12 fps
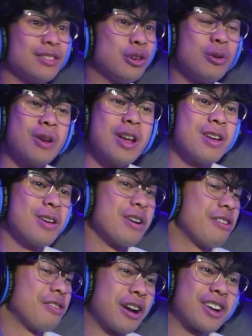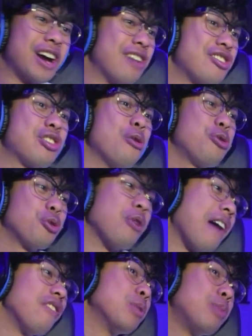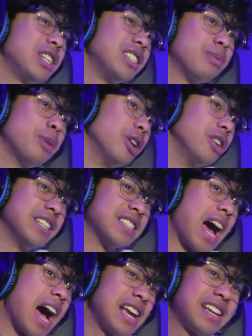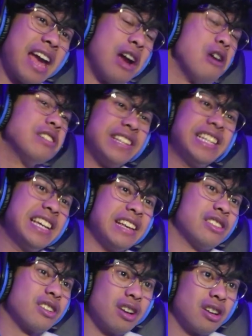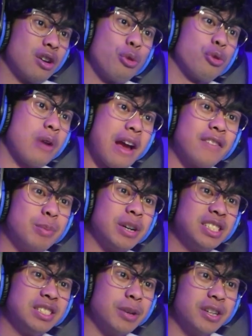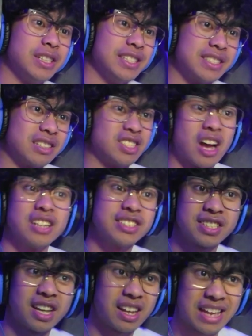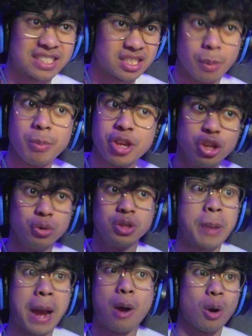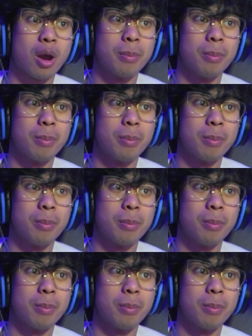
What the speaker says: Dude, they're gonna go through everybody's abilities. I guarantee it. They're gonna go through everybody's abilities. And Sanji's gonna get some huge power